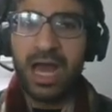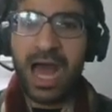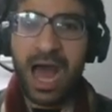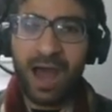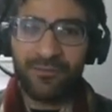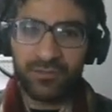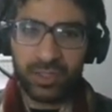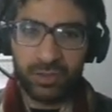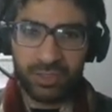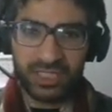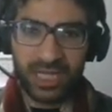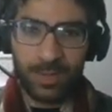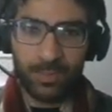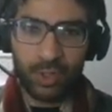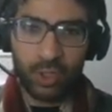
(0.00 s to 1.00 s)
after
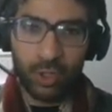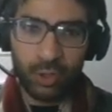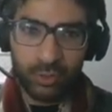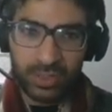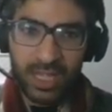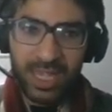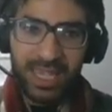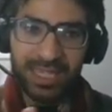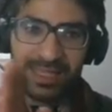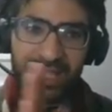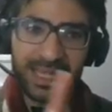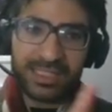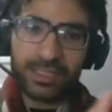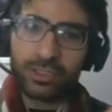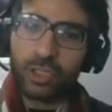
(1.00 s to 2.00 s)
some code. It
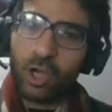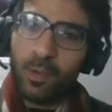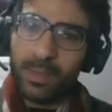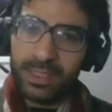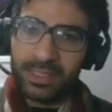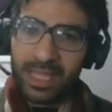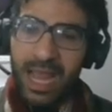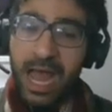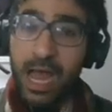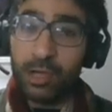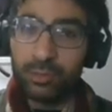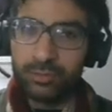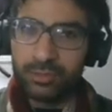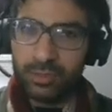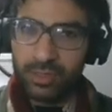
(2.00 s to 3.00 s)
doesn't comment
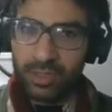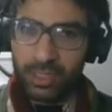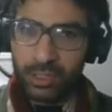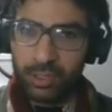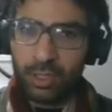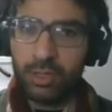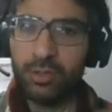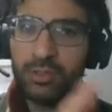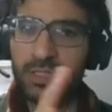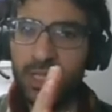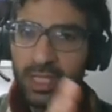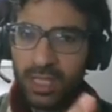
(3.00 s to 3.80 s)
out the code,